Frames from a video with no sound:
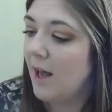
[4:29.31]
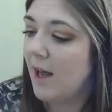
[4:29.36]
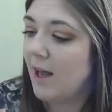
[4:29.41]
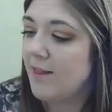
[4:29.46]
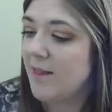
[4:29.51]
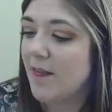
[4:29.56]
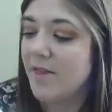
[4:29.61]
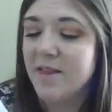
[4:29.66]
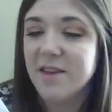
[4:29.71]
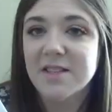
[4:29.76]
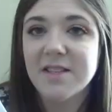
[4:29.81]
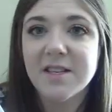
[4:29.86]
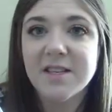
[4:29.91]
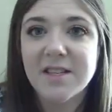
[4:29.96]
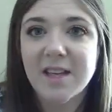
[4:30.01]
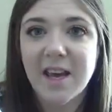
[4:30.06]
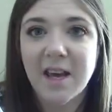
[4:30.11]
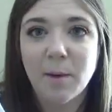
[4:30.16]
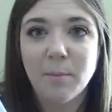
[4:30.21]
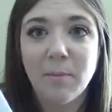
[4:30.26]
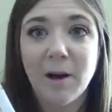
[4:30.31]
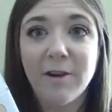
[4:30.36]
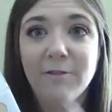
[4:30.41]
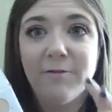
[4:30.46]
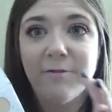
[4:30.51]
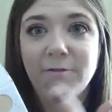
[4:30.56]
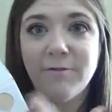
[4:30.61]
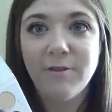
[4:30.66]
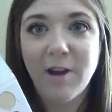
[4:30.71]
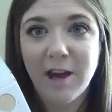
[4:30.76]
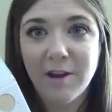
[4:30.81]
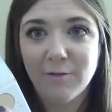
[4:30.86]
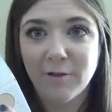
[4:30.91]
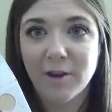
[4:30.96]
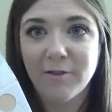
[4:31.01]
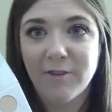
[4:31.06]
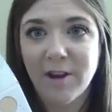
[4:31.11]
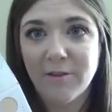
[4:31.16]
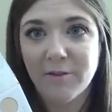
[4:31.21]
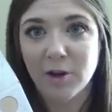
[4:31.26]
And then this is like my
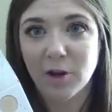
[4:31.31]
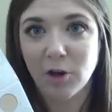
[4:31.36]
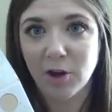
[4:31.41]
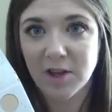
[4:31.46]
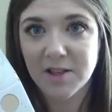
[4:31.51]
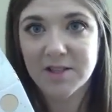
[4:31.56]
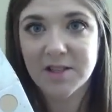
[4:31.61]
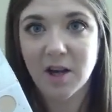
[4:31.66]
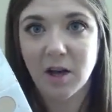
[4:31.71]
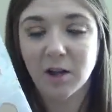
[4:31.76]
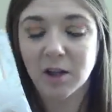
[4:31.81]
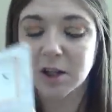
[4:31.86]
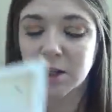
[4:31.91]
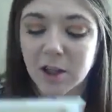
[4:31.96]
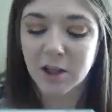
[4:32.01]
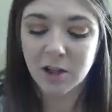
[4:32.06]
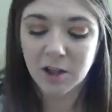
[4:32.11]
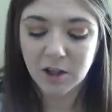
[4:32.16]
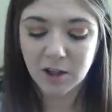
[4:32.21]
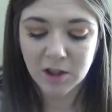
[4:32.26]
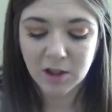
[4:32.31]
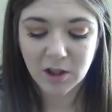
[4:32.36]
favorite, favorite crease color.